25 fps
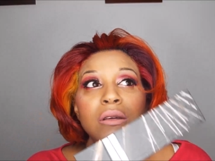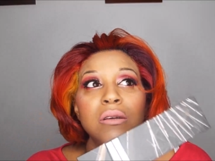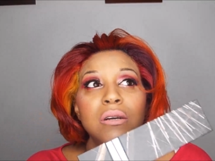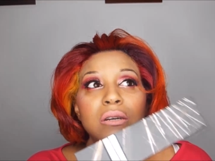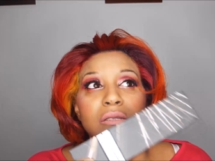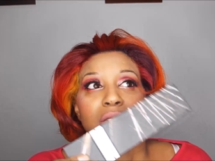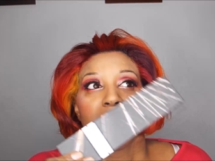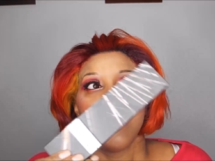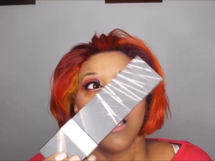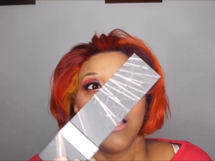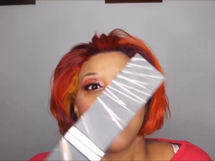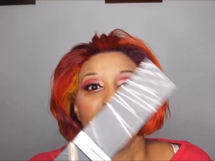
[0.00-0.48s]
a
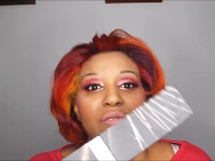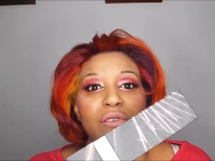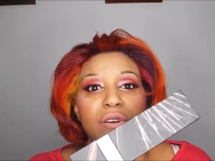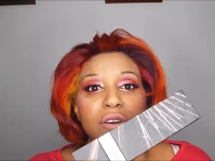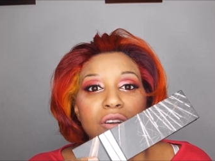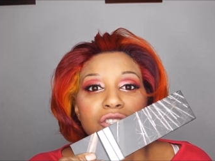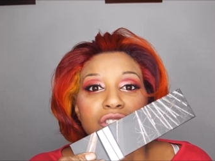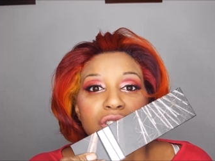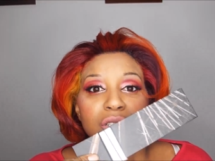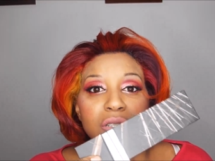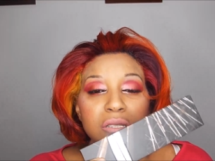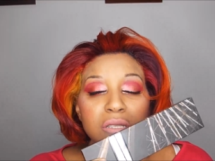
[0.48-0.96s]

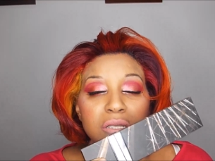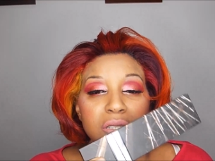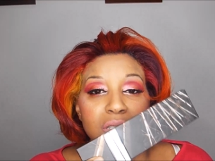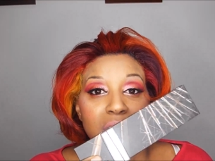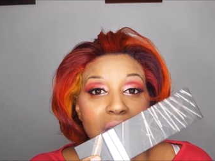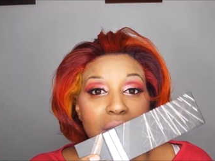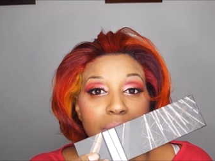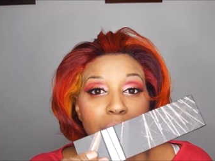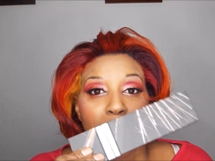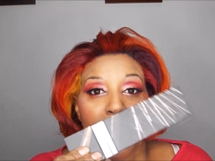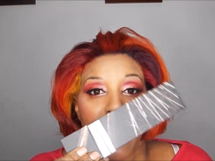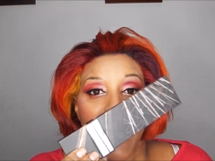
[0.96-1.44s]
Divergent
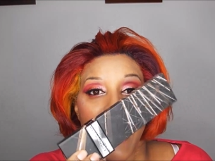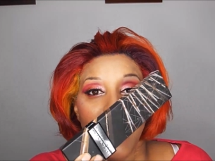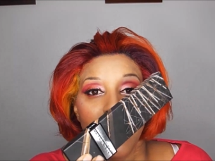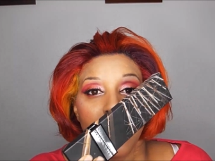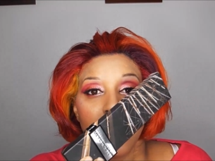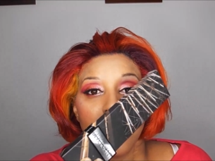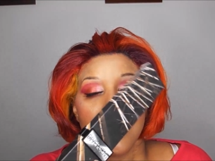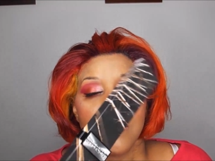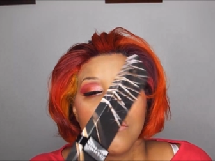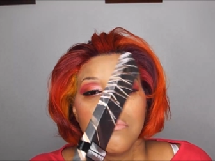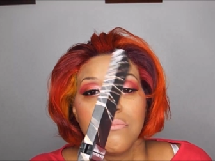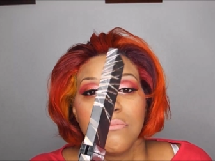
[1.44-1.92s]
set
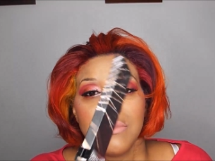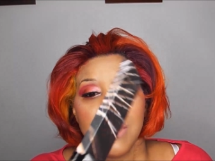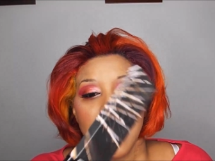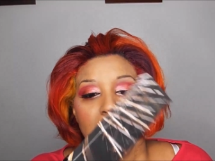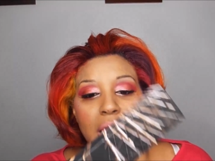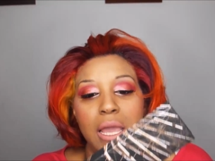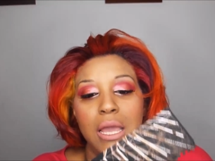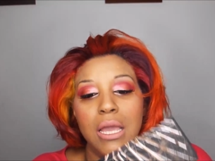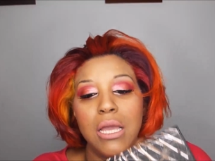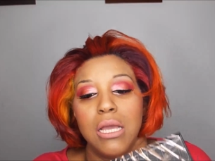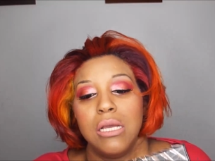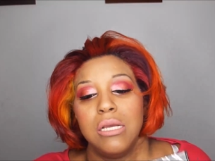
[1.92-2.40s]
palette.
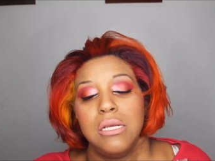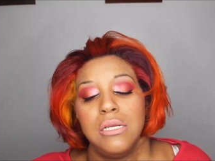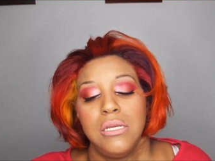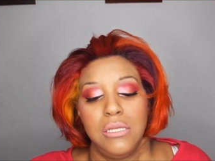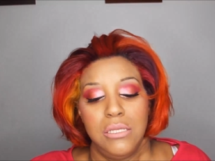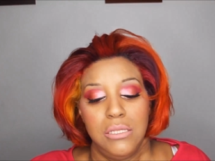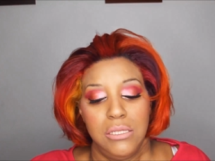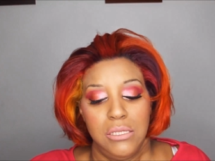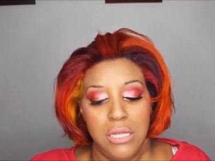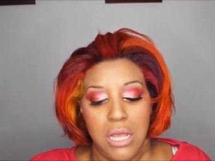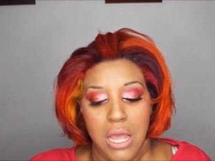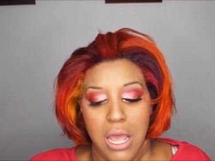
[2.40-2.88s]

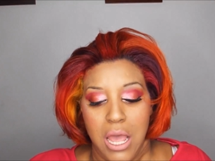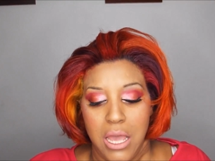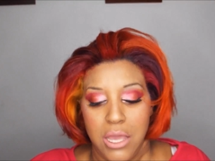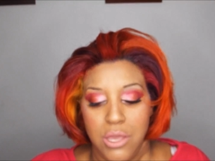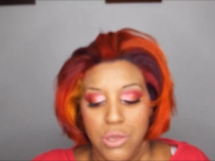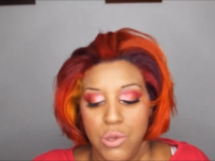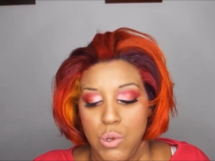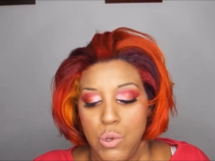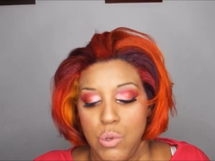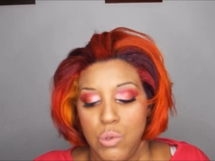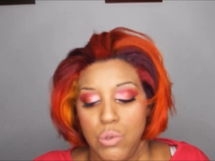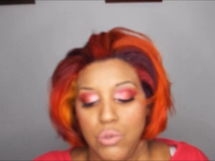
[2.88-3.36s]
And I
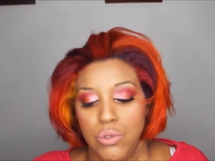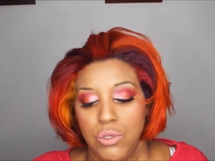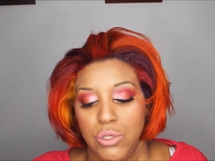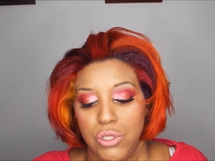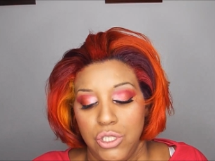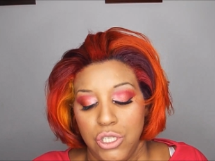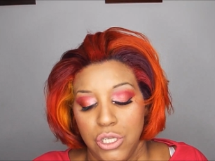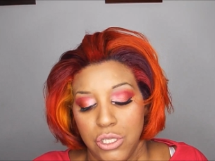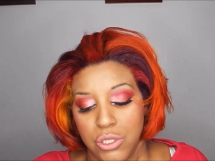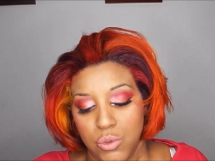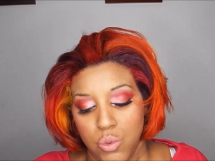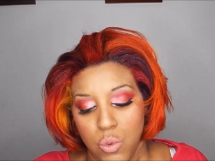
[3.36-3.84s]
used
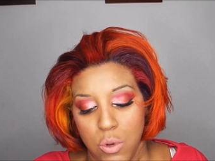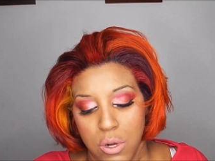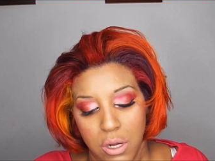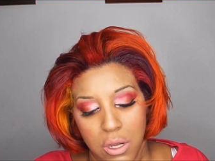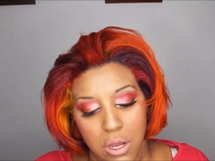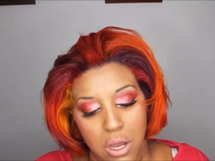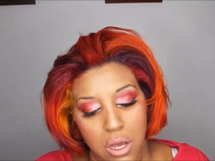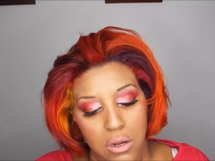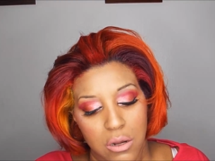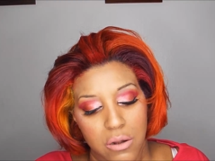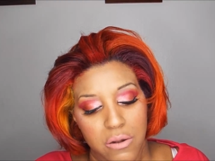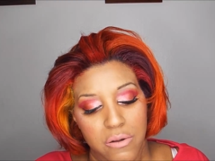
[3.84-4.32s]
just one
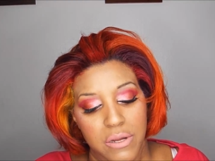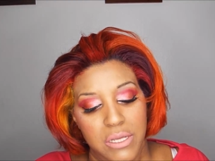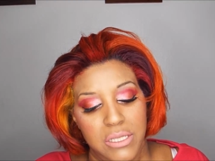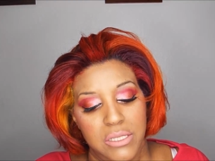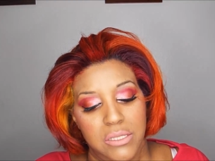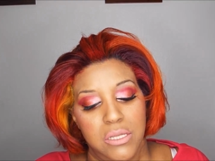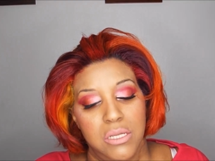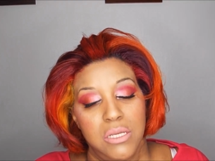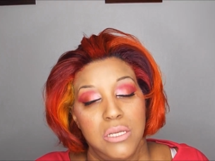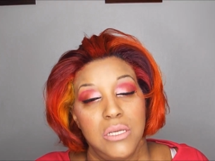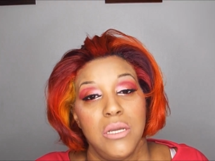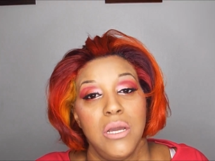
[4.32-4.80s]
color
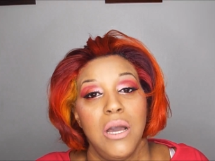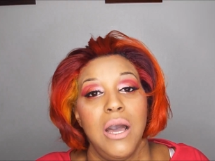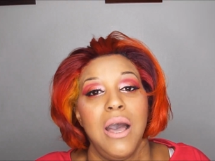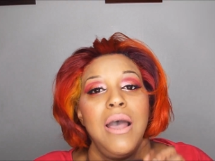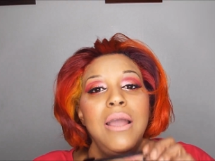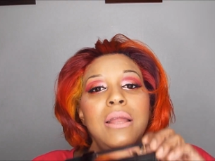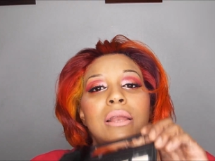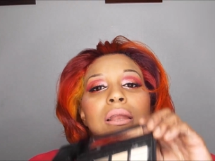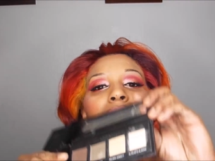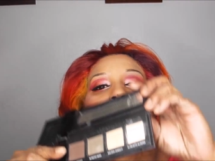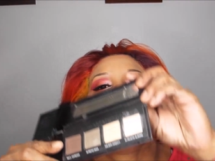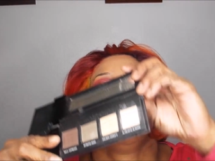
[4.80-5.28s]
as the
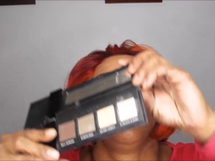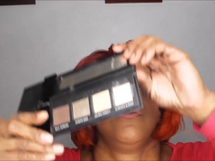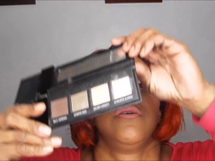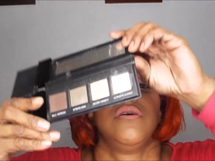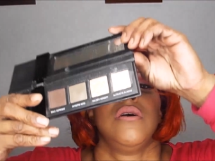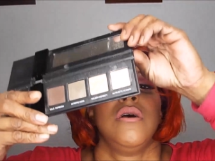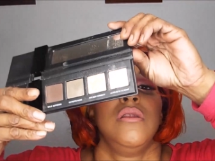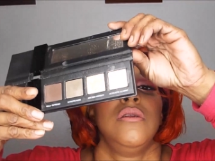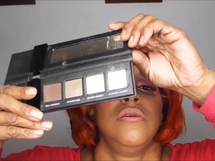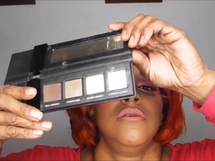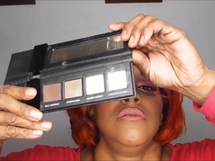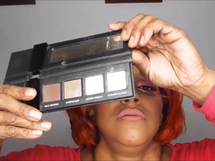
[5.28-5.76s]
highlighter
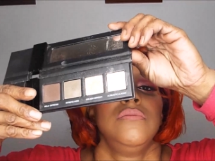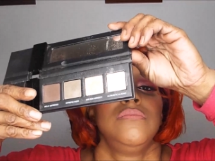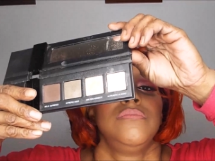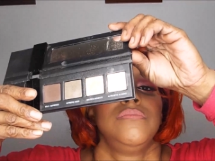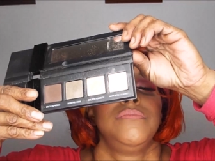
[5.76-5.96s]
color.